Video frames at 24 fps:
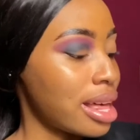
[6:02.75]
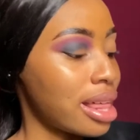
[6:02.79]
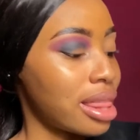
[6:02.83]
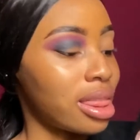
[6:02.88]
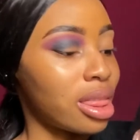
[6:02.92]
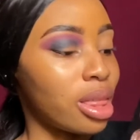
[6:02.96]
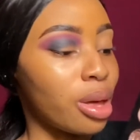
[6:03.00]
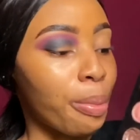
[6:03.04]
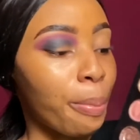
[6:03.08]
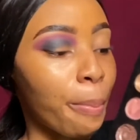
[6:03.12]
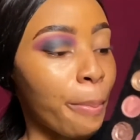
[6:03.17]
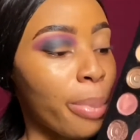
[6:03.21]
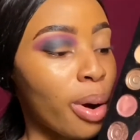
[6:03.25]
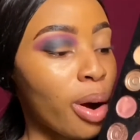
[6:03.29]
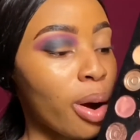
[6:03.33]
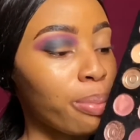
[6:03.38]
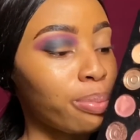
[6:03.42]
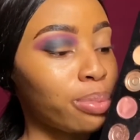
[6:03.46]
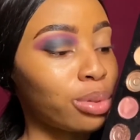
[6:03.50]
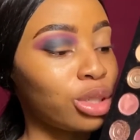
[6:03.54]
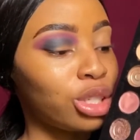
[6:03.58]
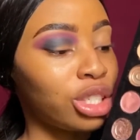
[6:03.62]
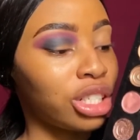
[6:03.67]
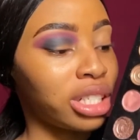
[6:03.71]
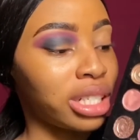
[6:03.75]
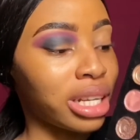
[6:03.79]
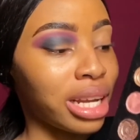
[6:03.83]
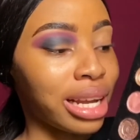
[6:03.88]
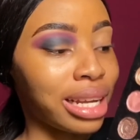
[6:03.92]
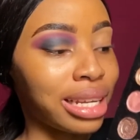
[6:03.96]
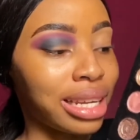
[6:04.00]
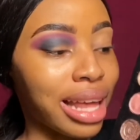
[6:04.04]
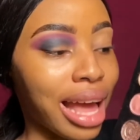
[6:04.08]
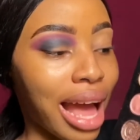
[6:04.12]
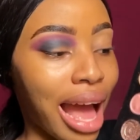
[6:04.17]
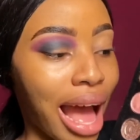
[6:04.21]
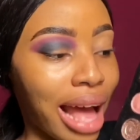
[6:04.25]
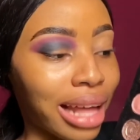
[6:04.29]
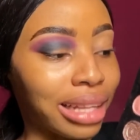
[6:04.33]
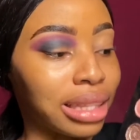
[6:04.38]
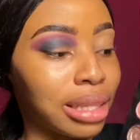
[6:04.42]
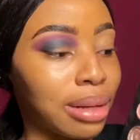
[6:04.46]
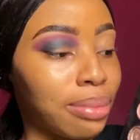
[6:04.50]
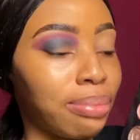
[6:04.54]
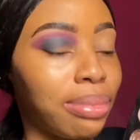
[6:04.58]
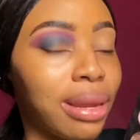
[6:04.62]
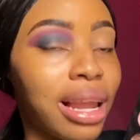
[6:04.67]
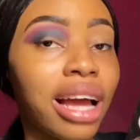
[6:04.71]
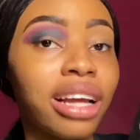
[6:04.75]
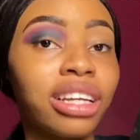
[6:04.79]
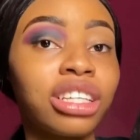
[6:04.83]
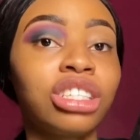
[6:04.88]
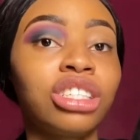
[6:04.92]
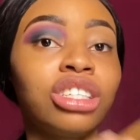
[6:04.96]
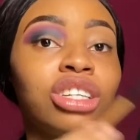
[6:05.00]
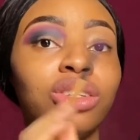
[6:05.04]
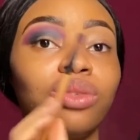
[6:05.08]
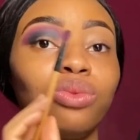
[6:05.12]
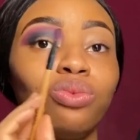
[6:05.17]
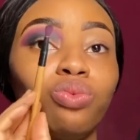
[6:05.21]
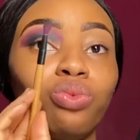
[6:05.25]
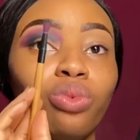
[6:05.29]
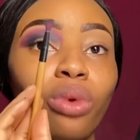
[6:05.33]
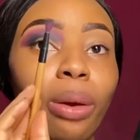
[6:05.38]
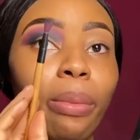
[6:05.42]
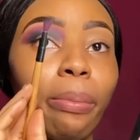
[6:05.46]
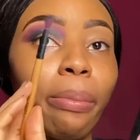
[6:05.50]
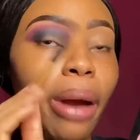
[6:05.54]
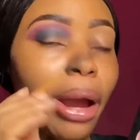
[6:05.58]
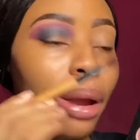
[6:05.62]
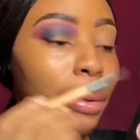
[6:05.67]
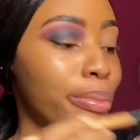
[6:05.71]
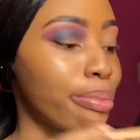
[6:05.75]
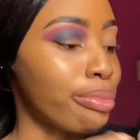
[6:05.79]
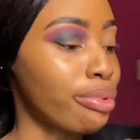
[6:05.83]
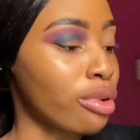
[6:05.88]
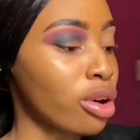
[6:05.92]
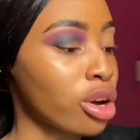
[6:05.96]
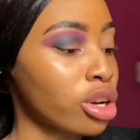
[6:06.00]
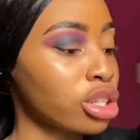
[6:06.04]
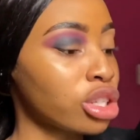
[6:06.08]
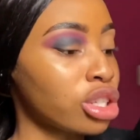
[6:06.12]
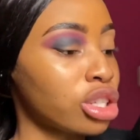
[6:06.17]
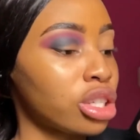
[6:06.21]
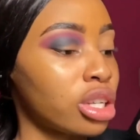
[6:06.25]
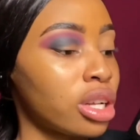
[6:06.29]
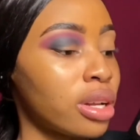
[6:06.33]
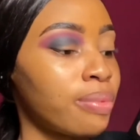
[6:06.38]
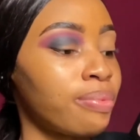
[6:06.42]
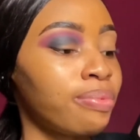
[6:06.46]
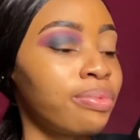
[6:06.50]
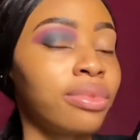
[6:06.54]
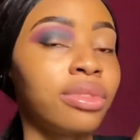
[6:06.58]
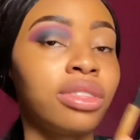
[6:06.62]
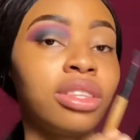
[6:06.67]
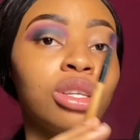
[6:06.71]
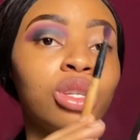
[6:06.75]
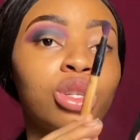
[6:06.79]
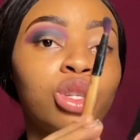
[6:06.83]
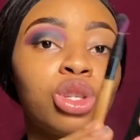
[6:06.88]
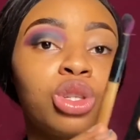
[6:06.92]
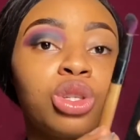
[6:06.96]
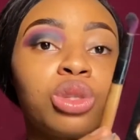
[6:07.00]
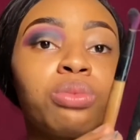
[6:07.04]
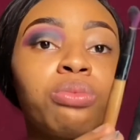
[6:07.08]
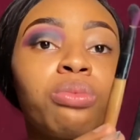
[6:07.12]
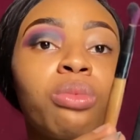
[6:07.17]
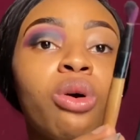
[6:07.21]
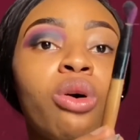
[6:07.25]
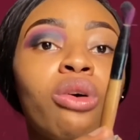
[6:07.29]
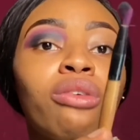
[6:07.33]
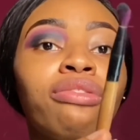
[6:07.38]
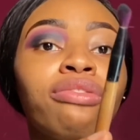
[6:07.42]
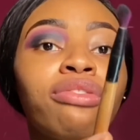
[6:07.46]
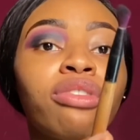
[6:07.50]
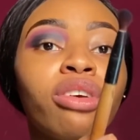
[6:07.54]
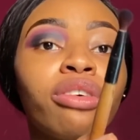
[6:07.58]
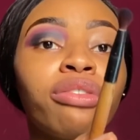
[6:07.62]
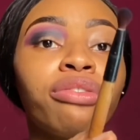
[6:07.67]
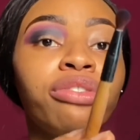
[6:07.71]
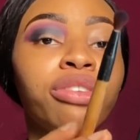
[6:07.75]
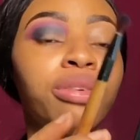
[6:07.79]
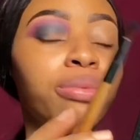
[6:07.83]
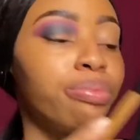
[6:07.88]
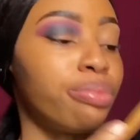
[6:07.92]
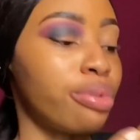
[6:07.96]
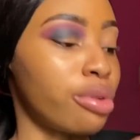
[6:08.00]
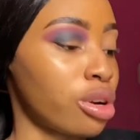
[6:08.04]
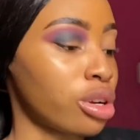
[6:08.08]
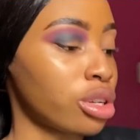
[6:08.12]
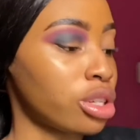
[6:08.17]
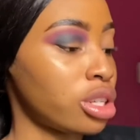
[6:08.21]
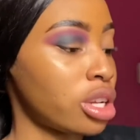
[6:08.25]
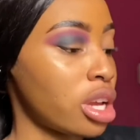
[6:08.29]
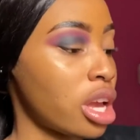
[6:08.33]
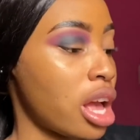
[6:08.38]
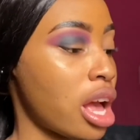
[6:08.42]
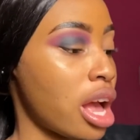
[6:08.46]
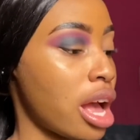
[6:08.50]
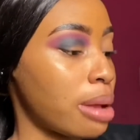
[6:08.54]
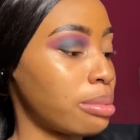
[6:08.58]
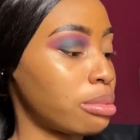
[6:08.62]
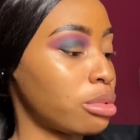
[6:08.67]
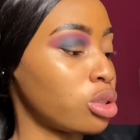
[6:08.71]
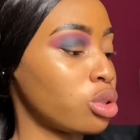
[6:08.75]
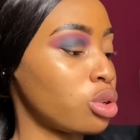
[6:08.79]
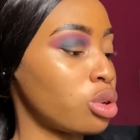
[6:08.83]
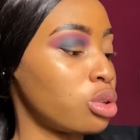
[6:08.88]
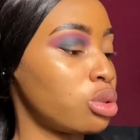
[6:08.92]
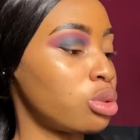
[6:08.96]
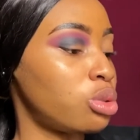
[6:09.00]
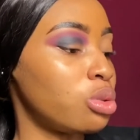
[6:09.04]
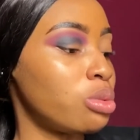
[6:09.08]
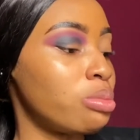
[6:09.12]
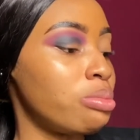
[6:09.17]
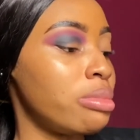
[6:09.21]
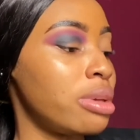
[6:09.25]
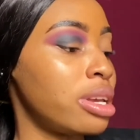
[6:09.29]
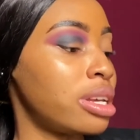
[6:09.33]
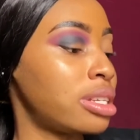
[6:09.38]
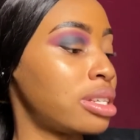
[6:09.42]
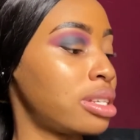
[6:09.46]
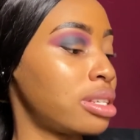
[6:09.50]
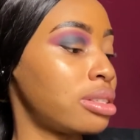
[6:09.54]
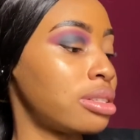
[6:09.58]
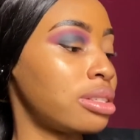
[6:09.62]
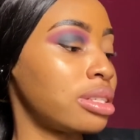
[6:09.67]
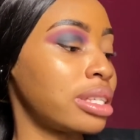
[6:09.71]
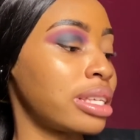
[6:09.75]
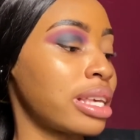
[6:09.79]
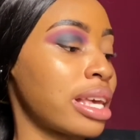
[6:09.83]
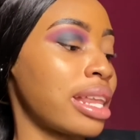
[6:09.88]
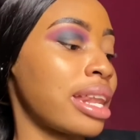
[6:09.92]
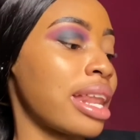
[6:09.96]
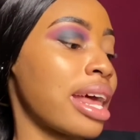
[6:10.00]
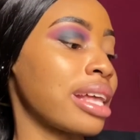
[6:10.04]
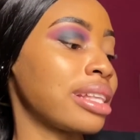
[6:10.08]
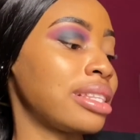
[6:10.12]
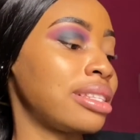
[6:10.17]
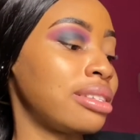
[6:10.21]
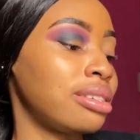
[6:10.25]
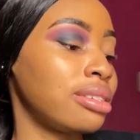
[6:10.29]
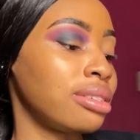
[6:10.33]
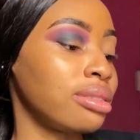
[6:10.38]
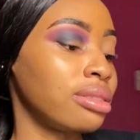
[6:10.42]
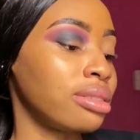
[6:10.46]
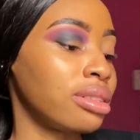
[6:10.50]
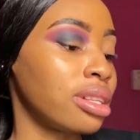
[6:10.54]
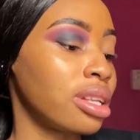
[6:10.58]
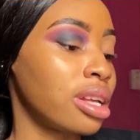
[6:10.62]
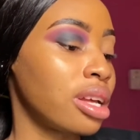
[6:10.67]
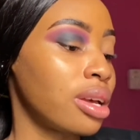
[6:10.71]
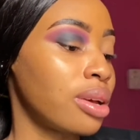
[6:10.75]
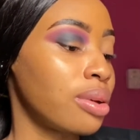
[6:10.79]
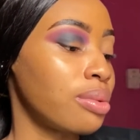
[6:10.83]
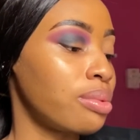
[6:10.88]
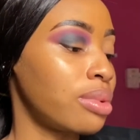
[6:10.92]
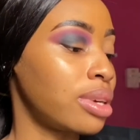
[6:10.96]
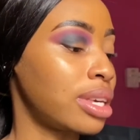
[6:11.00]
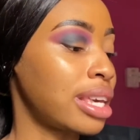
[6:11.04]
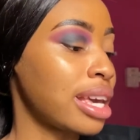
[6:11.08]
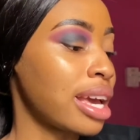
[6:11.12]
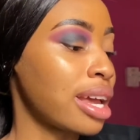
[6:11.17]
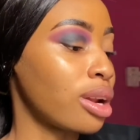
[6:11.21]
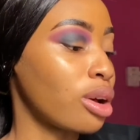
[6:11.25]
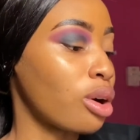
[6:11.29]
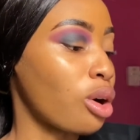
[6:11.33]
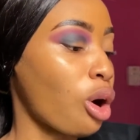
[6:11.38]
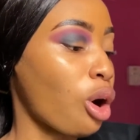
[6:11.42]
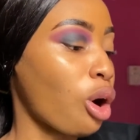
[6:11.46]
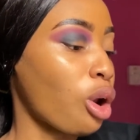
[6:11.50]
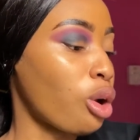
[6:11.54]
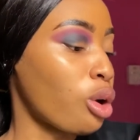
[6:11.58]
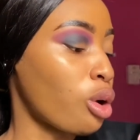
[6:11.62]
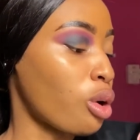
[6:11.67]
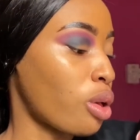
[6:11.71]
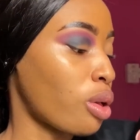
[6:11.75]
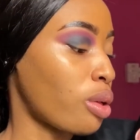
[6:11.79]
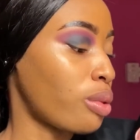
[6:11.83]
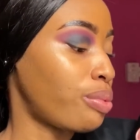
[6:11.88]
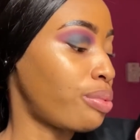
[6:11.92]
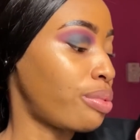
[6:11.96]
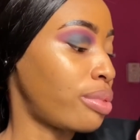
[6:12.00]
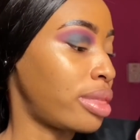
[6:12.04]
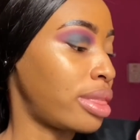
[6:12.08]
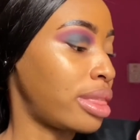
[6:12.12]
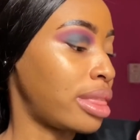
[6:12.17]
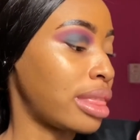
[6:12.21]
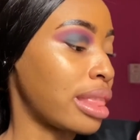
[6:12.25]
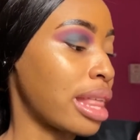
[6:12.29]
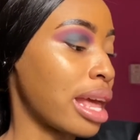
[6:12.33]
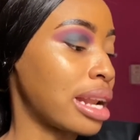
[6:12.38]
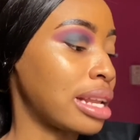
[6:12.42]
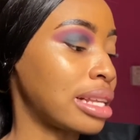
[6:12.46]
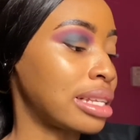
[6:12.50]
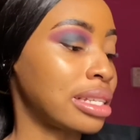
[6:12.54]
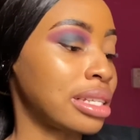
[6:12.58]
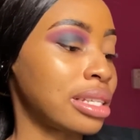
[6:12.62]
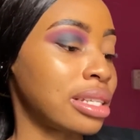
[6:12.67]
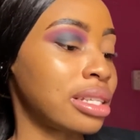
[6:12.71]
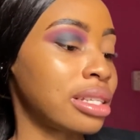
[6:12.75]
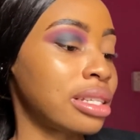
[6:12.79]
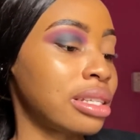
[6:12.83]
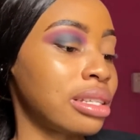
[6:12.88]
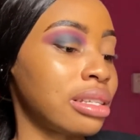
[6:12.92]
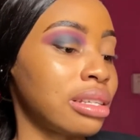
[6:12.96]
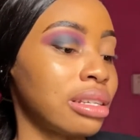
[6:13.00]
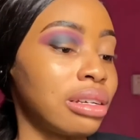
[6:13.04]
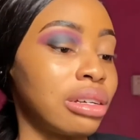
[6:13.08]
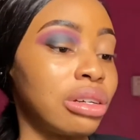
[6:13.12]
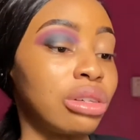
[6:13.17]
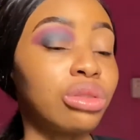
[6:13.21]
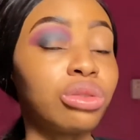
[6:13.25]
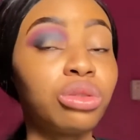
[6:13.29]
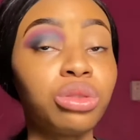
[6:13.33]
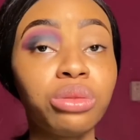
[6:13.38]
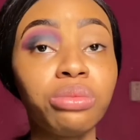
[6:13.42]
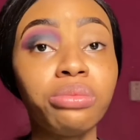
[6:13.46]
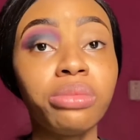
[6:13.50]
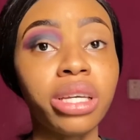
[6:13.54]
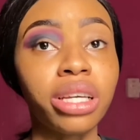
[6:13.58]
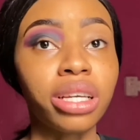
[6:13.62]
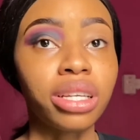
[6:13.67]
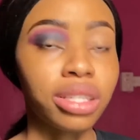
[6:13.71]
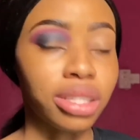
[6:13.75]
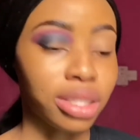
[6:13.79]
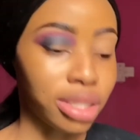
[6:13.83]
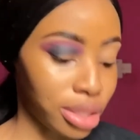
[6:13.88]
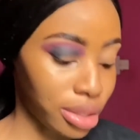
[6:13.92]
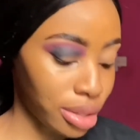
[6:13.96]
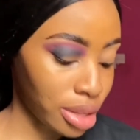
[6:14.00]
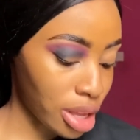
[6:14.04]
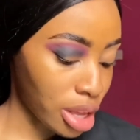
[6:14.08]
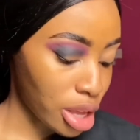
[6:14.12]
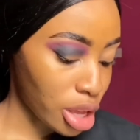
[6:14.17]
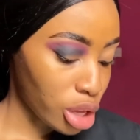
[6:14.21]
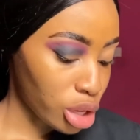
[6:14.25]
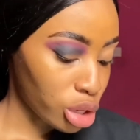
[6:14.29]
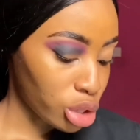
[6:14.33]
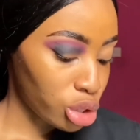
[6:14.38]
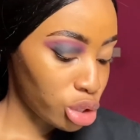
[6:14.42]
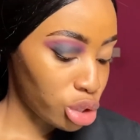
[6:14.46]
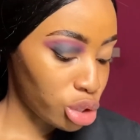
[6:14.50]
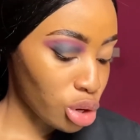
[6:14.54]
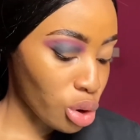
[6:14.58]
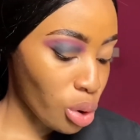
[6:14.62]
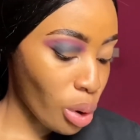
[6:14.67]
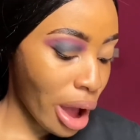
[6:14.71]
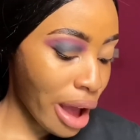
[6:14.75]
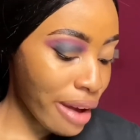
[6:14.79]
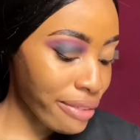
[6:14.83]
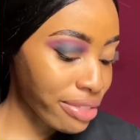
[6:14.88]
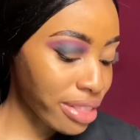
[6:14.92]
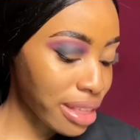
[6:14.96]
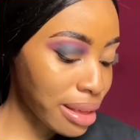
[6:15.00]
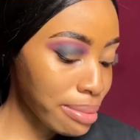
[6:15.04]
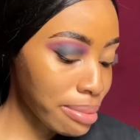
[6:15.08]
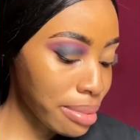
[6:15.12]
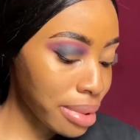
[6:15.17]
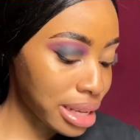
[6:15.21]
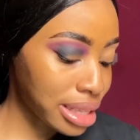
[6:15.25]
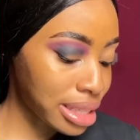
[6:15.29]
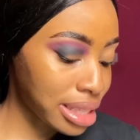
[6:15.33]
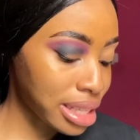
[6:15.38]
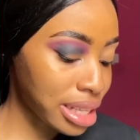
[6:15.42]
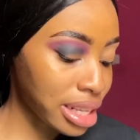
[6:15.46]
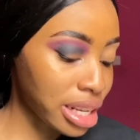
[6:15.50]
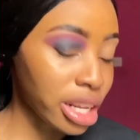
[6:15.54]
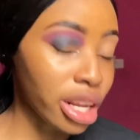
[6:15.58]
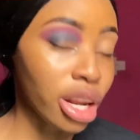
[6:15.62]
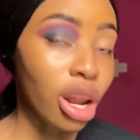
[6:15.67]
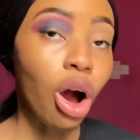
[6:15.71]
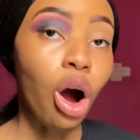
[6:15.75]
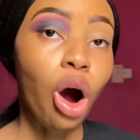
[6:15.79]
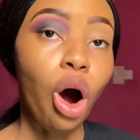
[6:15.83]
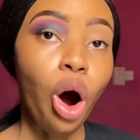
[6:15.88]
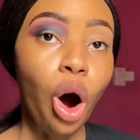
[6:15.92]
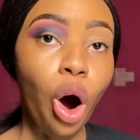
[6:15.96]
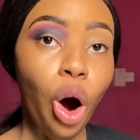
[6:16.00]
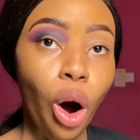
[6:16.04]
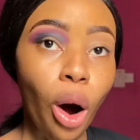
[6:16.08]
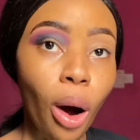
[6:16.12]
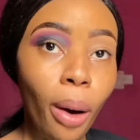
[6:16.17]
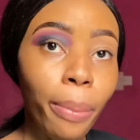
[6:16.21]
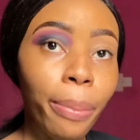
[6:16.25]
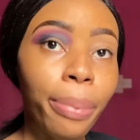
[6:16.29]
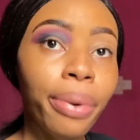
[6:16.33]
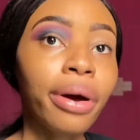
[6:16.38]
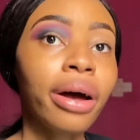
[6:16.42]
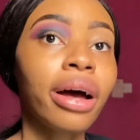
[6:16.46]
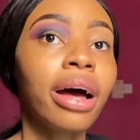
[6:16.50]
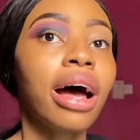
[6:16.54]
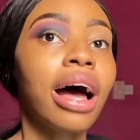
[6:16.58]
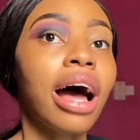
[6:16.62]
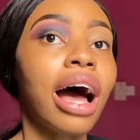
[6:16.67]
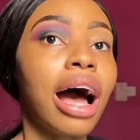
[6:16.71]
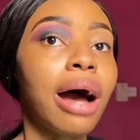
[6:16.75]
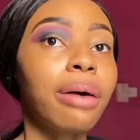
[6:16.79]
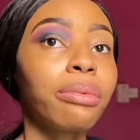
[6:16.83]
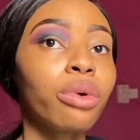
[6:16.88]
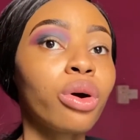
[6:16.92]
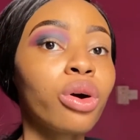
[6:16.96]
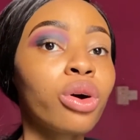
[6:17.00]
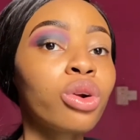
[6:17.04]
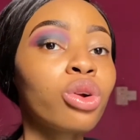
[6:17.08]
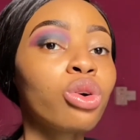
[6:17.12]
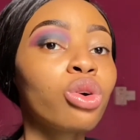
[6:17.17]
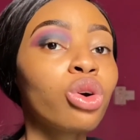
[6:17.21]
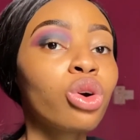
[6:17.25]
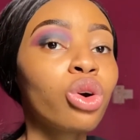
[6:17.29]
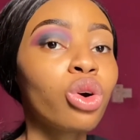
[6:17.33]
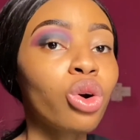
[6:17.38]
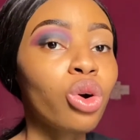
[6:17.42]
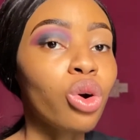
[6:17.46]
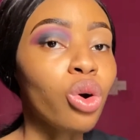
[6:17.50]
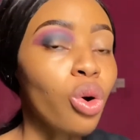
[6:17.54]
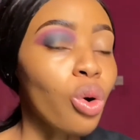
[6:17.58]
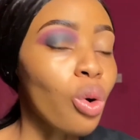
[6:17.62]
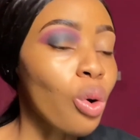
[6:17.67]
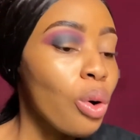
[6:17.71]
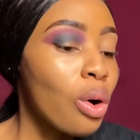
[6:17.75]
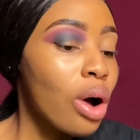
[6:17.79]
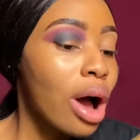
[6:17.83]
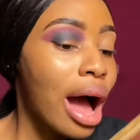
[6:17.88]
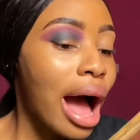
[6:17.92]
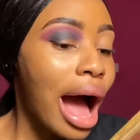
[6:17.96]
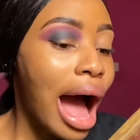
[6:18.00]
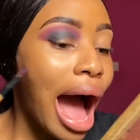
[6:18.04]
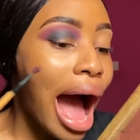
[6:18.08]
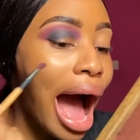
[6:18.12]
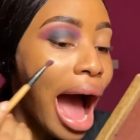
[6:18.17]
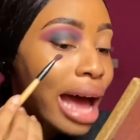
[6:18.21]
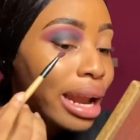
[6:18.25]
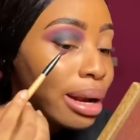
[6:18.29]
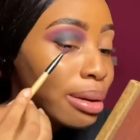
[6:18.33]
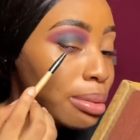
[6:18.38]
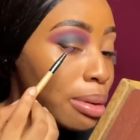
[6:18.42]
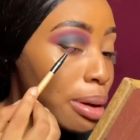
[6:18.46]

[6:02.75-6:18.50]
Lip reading: the purple shade and the black shade with my brush, this small fluffy brush. I'm just going to mix it together till we get a color that is a good mix. So after mixing it up, I'm going to go and